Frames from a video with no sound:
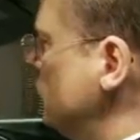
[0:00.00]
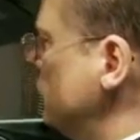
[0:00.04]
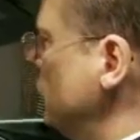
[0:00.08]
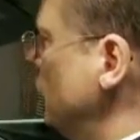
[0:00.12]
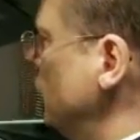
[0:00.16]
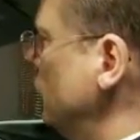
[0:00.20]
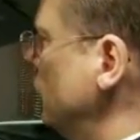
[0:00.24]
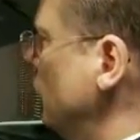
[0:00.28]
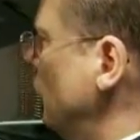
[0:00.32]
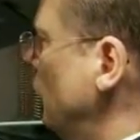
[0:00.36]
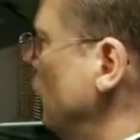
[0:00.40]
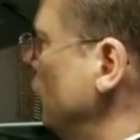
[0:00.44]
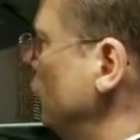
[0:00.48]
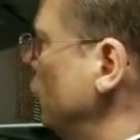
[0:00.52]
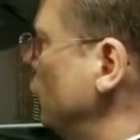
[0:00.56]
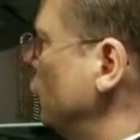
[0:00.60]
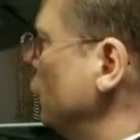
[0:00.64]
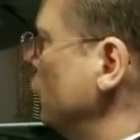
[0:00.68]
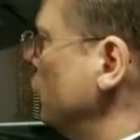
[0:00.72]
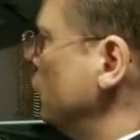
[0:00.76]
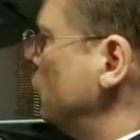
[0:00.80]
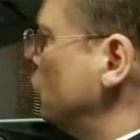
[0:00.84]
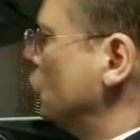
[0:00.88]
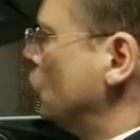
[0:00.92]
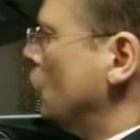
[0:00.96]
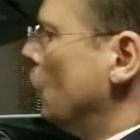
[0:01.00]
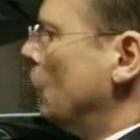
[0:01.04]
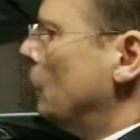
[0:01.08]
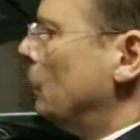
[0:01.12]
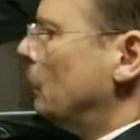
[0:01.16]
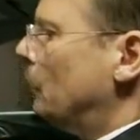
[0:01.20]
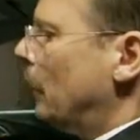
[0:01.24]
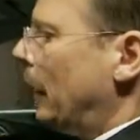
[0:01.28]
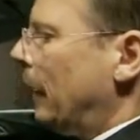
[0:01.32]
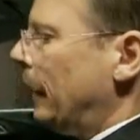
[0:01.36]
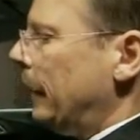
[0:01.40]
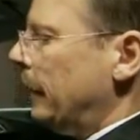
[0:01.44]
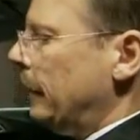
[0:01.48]
setup which
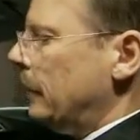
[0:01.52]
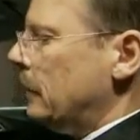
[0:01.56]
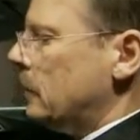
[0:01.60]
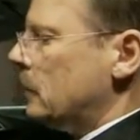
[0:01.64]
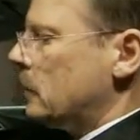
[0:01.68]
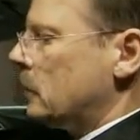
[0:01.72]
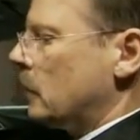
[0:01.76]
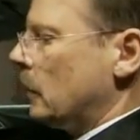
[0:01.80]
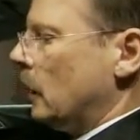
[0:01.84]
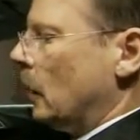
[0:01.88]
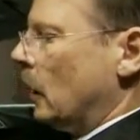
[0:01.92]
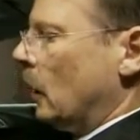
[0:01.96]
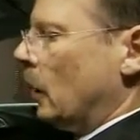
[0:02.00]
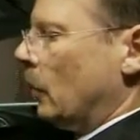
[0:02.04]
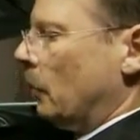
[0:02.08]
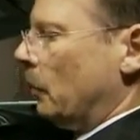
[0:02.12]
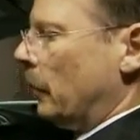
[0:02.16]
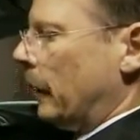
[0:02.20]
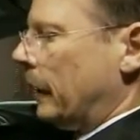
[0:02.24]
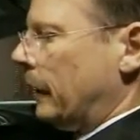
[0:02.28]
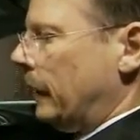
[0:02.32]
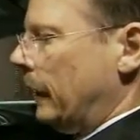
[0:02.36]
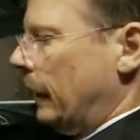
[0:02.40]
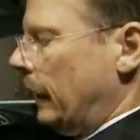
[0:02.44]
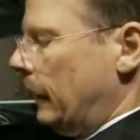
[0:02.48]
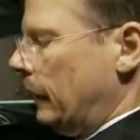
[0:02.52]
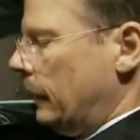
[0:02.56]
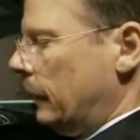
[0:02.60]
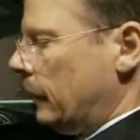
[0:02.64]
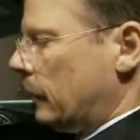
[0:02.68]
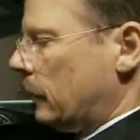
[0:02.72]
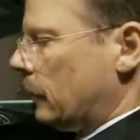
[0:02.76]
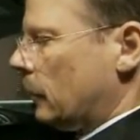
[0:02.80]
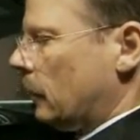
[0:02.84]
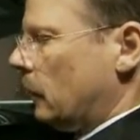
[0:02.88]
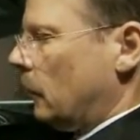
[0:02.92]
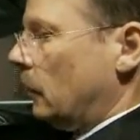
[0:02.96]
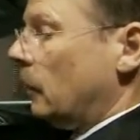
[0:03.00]
combines
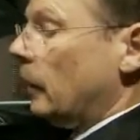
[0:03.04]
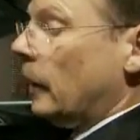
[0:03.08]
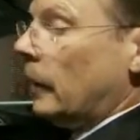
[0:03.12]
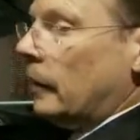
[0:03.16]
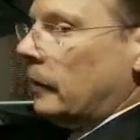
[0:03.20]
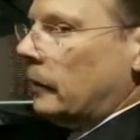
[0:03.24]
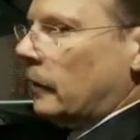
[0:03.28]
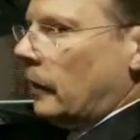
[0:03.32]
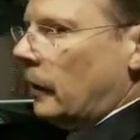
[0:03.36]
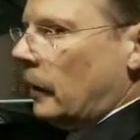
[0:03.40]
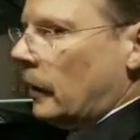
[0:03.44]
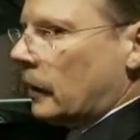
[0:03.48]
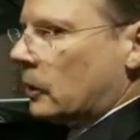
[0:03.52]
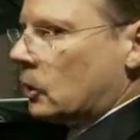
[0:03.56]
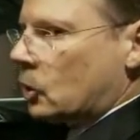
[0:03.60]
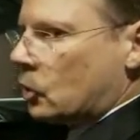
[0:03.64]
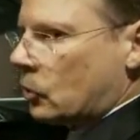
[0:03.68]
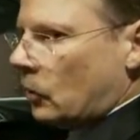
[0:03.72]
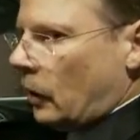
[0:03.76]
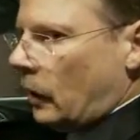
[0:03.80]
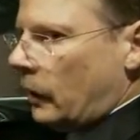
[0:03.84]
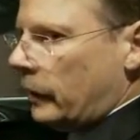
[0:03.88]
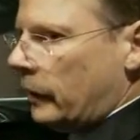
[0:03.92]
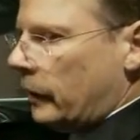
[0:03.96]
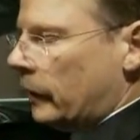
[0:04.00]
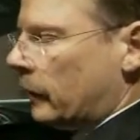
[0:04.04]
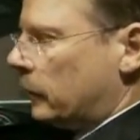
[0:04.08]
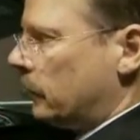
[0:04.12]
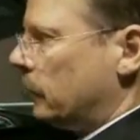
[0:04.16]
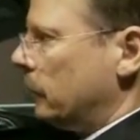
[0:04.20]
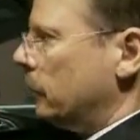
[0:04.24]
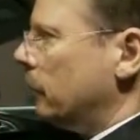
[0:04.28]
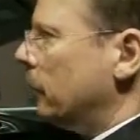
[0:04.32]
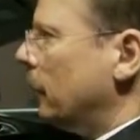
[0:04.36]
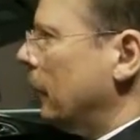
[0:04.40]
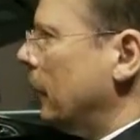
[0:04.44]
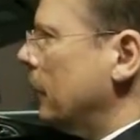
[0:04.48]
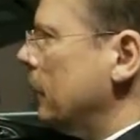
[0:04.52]
mechanical and electronic
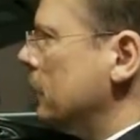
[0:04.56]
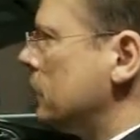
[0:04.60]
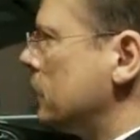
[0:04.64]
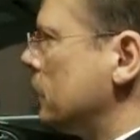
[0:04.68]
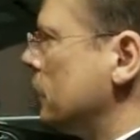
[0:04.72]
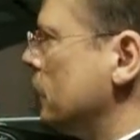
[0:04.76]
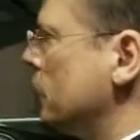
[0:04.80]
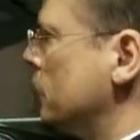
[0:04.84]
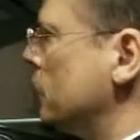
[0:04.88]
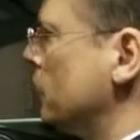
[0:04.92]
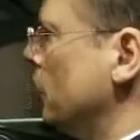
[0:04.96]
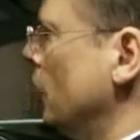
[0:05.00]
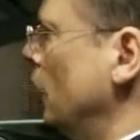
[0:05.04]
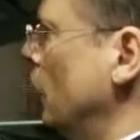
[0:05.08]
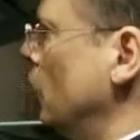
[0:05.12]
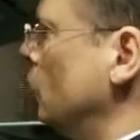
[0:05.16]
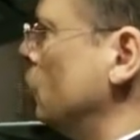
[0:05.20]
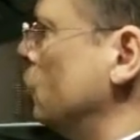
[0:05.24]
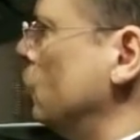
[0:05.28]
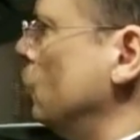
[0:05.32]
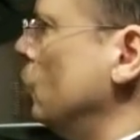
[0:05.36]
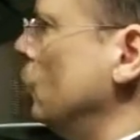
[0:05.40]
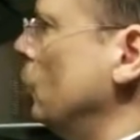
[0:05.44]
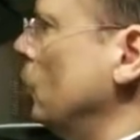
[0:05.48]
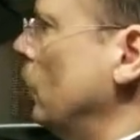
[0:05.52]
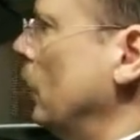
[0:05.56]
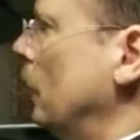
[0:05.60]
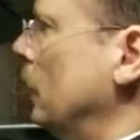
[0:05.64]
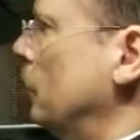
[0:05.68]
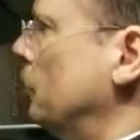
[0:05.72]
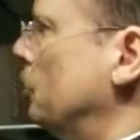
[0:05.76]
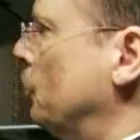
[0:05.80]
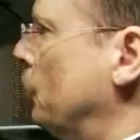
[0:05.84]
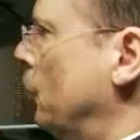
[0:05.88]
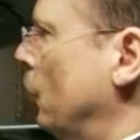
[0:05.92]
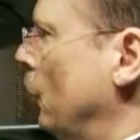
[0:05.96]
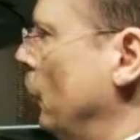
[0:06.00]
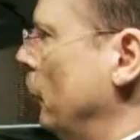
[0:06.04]
devices to a
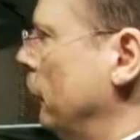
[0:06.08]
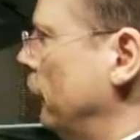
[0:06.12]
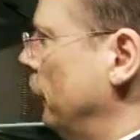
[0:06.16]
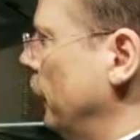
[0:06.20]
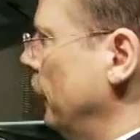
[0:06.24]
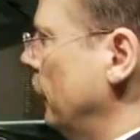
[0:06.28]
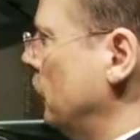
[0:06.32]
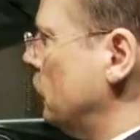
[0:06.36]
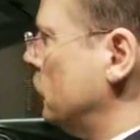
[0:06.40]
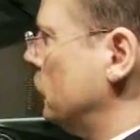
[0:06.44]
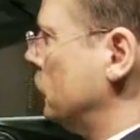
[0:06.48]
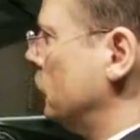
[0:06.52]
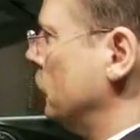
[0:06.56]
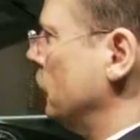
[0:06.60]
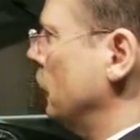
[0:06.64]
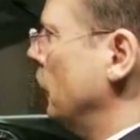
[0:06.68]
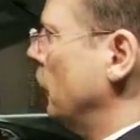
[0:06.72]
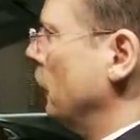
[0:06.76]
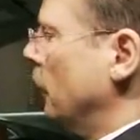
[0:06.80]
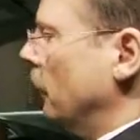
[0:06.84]
perfect